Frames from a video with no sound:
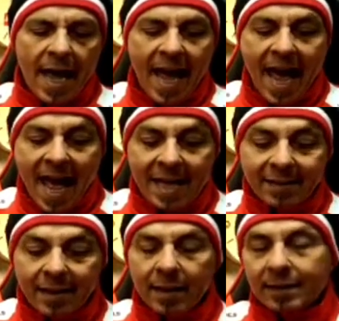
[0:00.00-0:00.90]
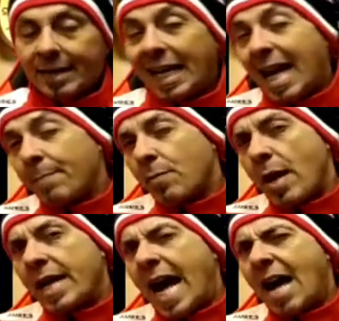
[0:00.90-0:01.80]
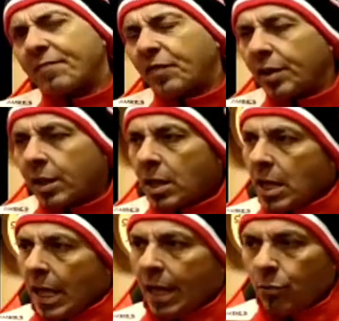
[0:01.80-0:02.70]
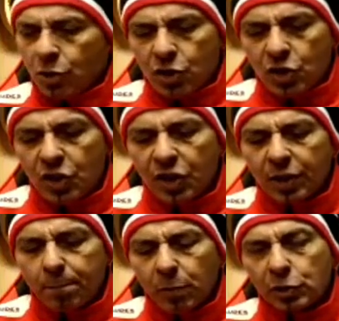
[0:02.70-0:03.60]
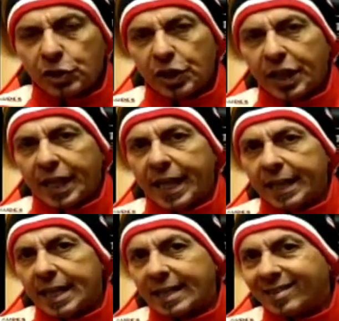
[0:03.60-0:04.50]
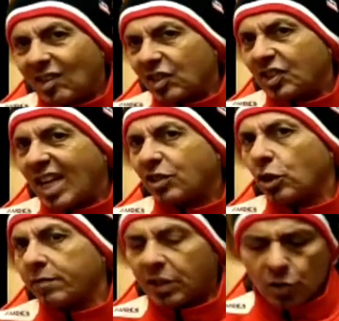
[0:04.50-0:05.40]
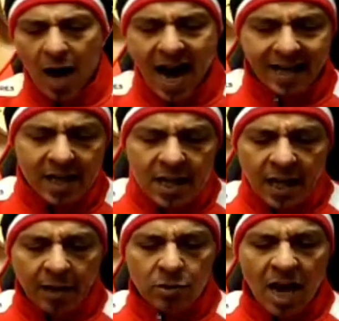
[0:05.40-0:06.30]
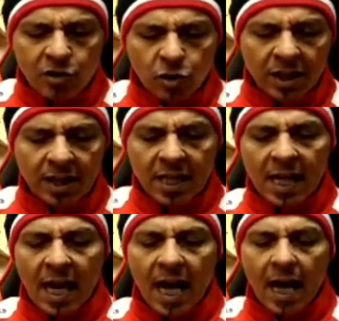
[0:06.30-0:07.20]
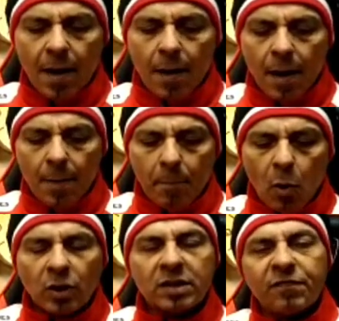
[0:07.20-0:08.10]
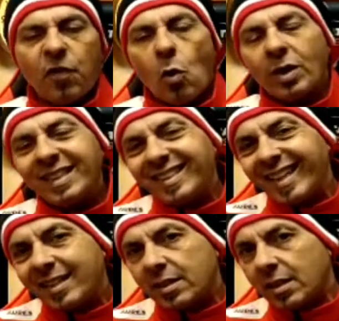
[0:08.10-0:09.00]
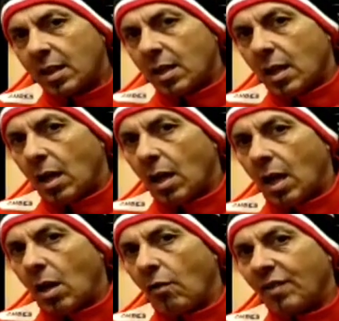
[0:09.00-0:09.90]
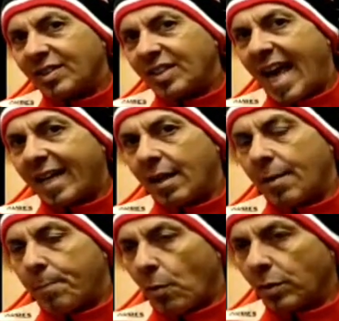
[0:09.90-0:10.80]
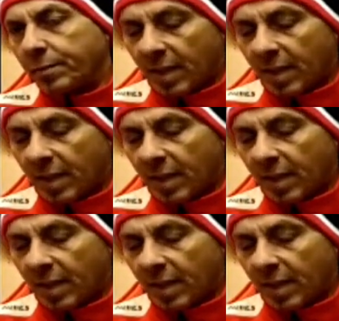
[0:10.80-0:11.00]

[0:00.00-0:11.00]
And the lap right after, he was still pushing in the third section of the track. It was actually 0.046 of a second